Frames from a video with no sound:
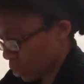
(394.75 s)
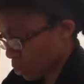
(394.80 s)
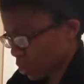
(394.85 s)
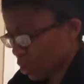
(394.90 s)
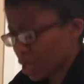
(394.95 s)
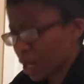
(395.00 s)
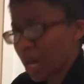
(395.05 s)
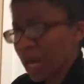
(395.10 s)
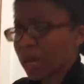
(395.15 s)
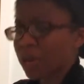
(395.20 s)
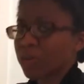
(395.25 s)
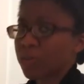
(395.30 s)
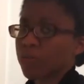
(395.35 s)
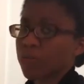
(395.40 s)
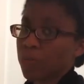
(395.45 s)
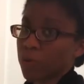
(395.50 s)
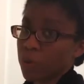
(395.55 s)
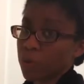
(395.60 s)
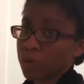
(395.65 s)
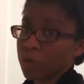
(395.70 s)
I'm gonna add a
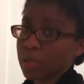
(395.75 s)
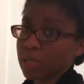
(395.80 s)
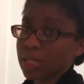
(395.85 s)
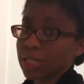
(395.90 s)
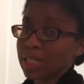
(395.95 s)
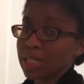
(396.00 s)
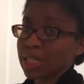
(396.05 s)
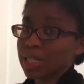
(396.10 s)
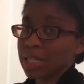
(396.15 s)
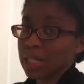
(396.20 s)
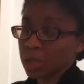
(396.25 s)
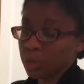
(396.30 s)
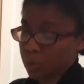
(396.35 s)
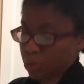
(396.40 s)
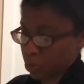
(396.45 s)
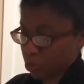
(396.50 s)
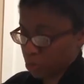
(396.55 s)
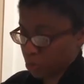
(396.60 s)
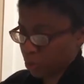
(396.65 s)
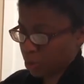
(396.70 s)
4th
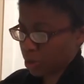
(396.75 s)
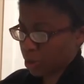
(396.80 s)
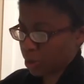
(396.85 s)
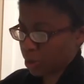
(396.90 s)
teaspoon